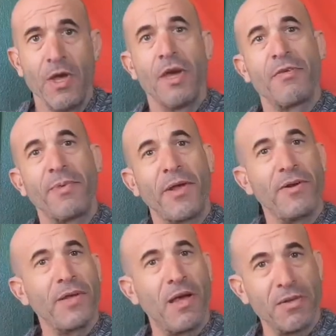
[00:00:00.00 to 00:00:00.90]

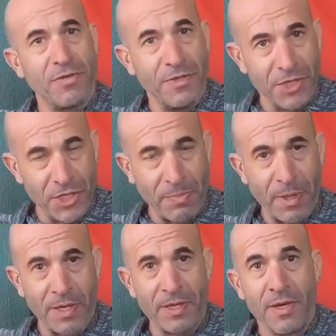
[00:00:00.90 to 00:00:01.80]
$300 for the
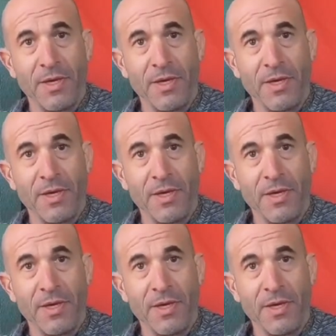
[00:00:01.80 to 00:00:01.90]
shipping.